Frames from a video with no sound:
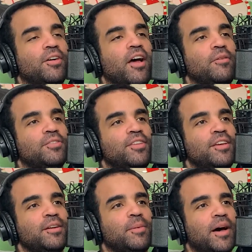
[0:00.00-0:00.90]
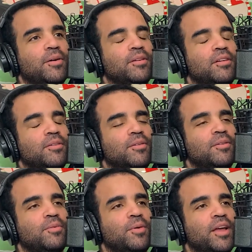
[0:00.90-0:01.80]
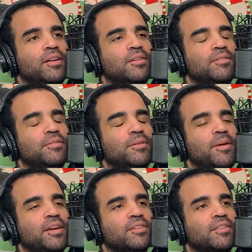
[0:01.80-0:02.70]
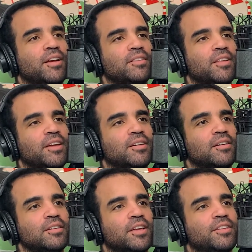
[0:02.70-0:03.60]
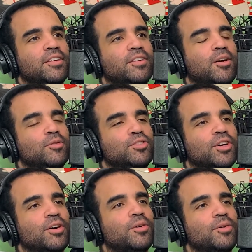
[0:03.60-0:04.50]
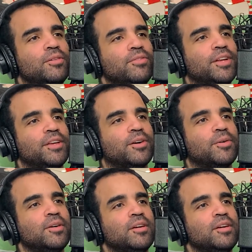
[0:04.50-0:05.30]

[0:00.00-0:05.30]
I was thinking about when we make a get to know Joe video.